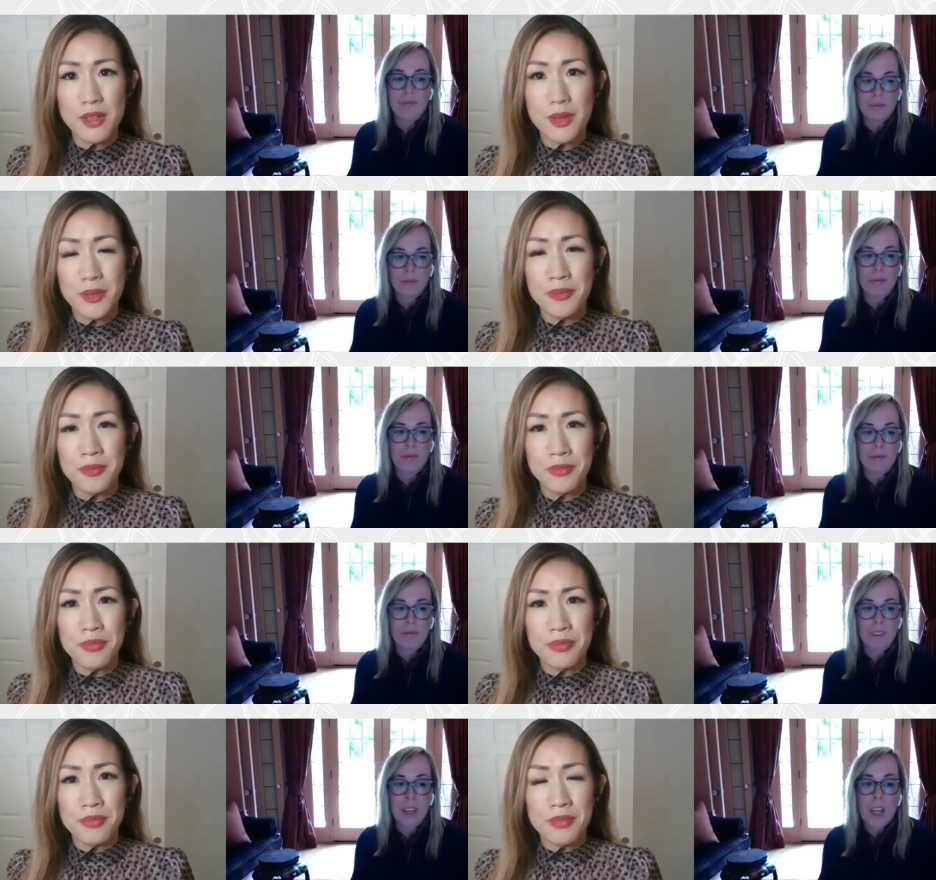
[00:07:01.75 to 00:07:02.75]

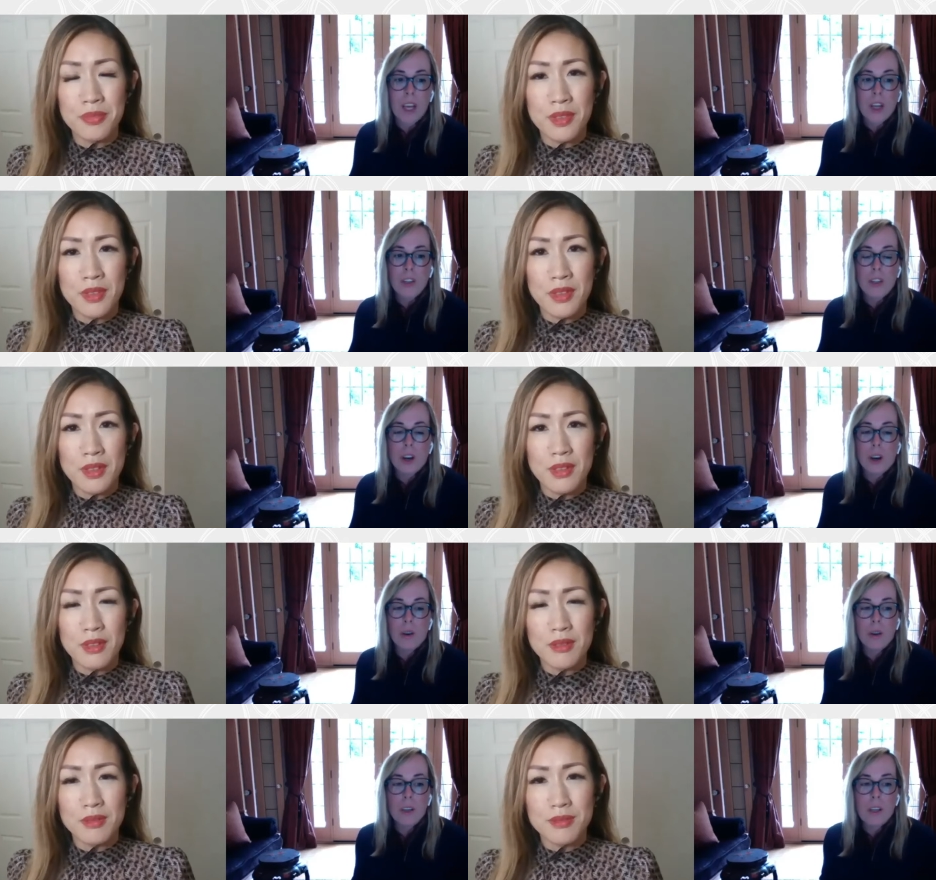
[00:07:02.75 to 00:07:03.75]
Speaker 1: Mm-hmm.
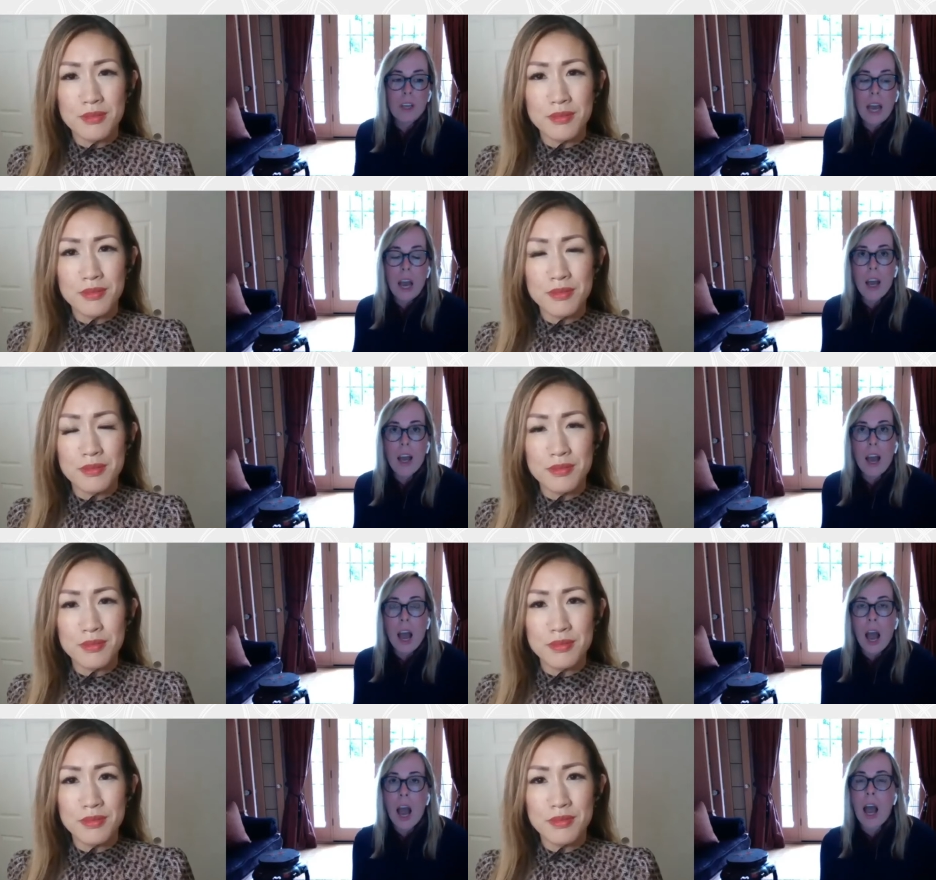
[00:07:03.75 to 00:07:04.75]
So,
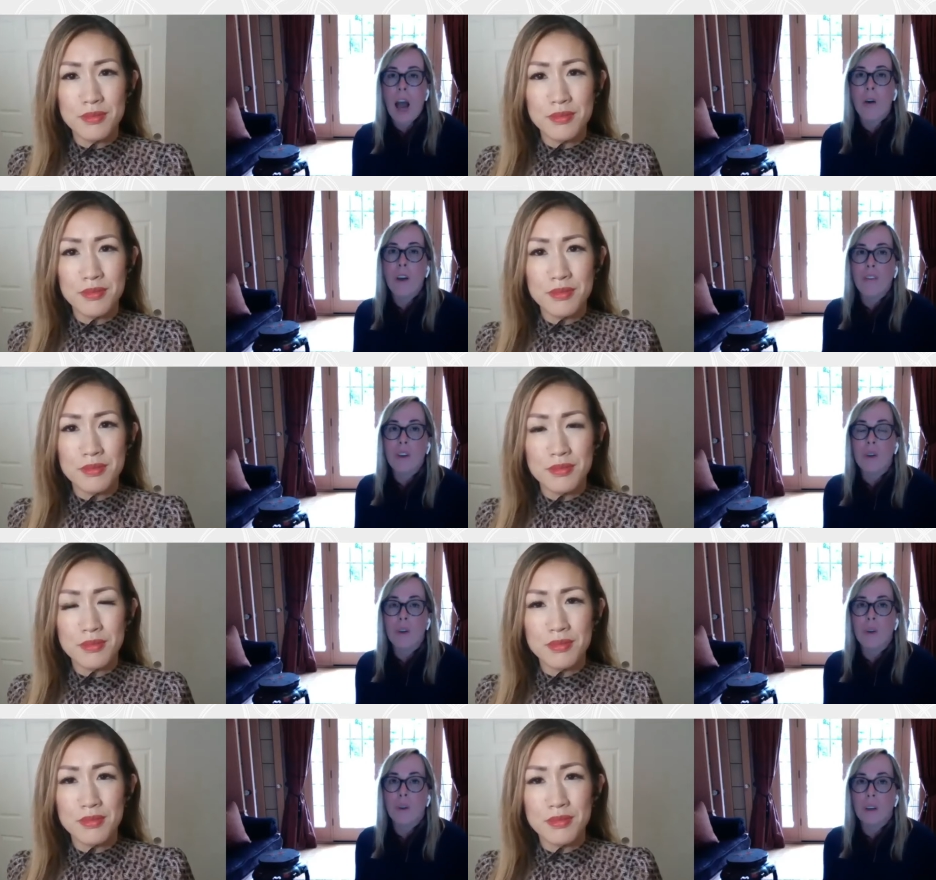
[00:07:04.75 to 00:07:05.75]
how have
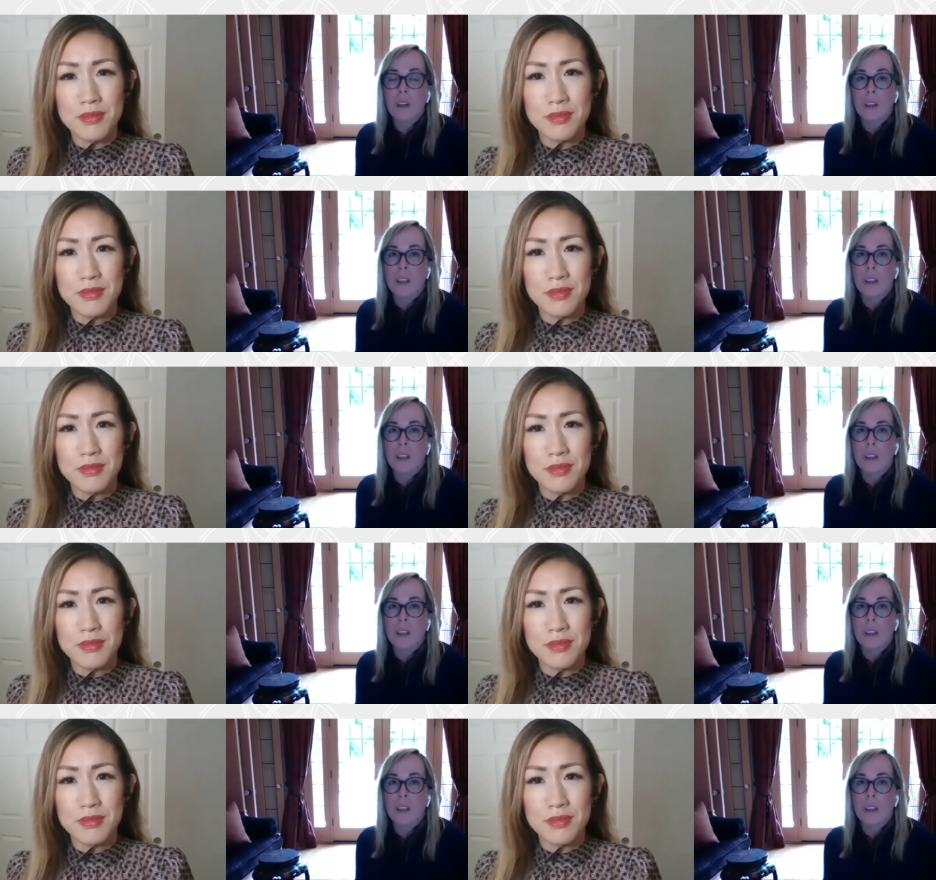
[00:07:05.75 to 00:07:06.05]
you?